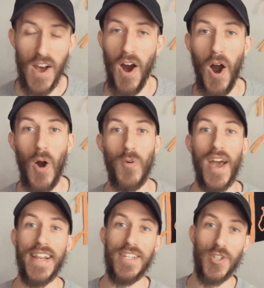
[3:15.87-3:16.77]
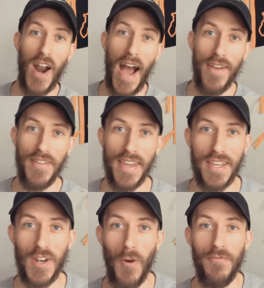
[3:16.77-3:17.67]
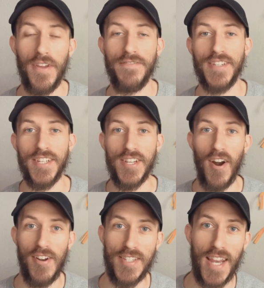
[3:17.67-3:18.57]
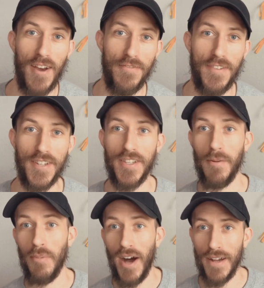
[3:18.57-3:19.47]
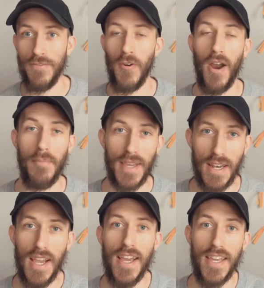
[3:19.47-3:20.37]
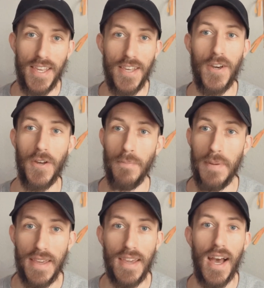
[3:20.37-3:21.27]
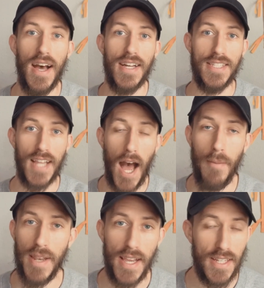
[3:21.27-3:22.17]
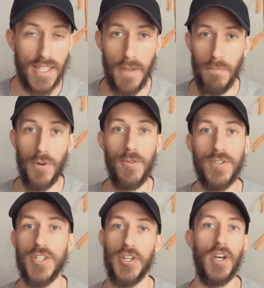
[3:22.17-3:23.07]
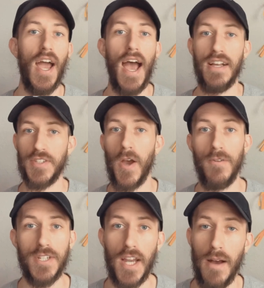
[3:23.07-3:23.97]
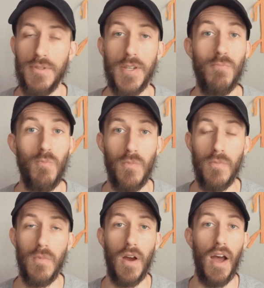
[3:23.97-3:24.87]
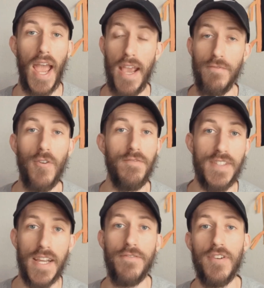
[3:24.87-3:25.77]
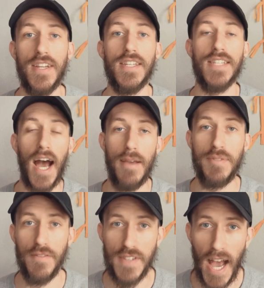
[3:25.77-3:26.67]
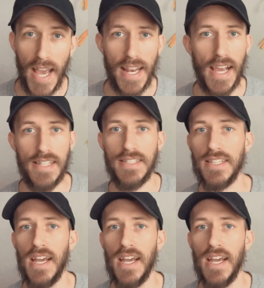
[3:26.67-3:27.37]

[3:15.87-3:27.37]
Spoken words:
already driving, 15 yards downfield in a block for? He could be dominant. And Tim Brewster has coached up some handful of different types of tight ends.